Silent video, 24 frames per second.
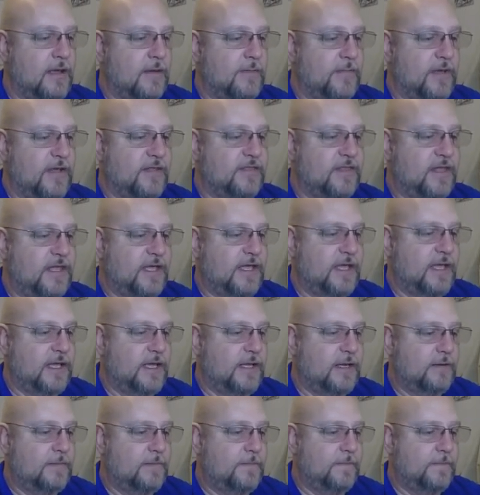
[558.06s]
my thing
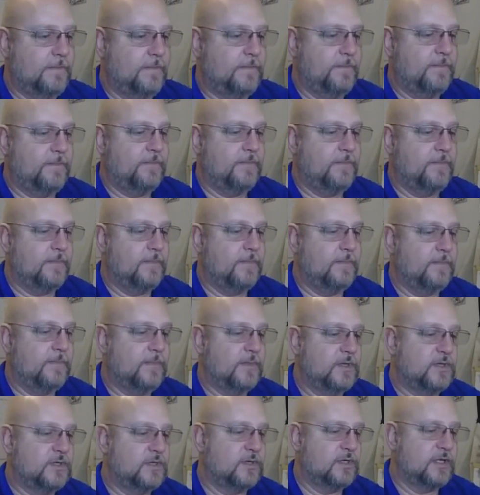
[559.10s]
in
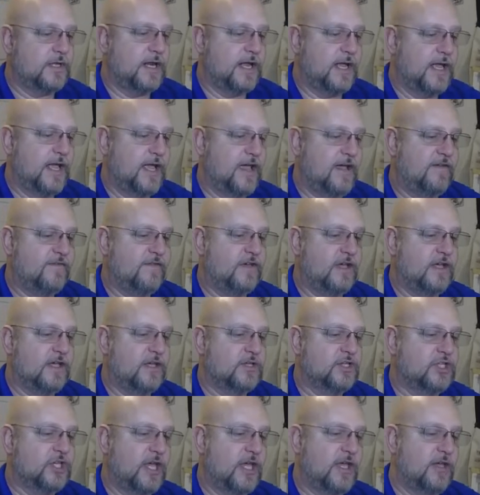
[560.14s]
so that I have a
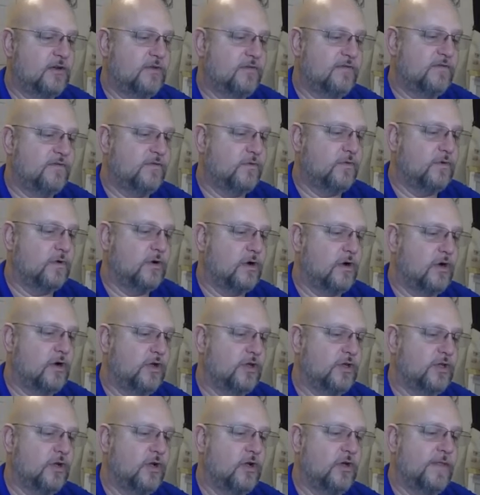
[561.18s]
channel for
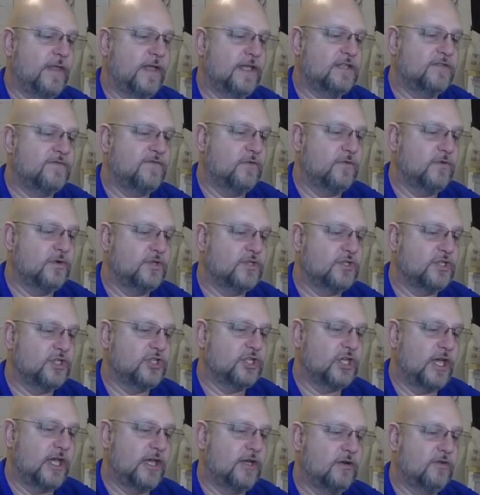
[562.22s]
all that's for is the
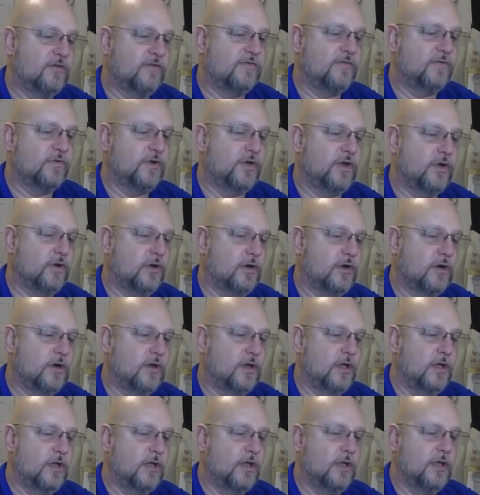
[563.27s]
channel for your
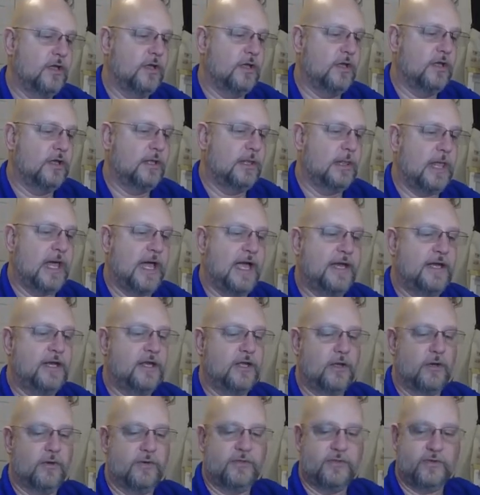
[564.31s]
line to
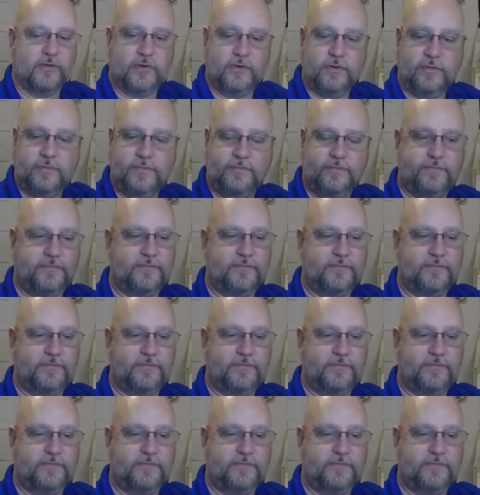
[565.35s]
go through.